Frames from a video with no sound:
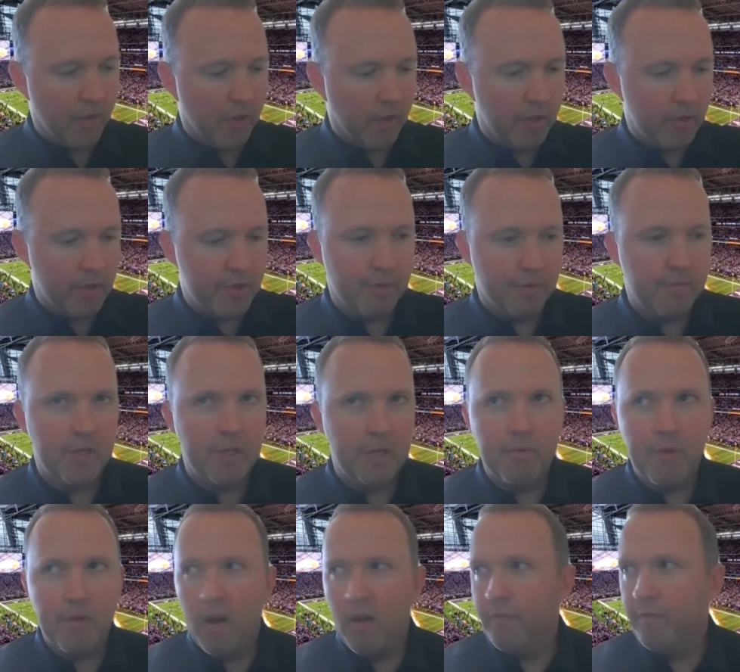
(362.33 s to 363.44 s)
the leadership team
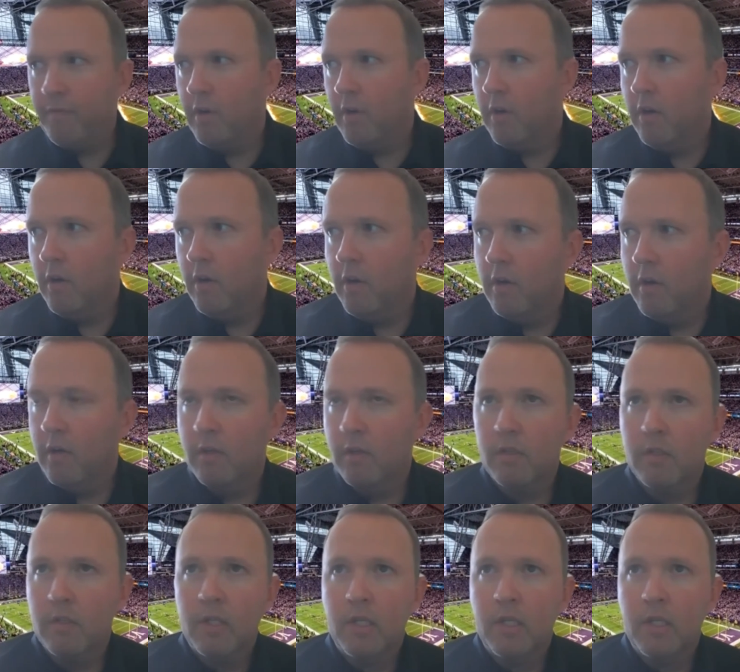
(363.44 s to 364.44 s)
now for,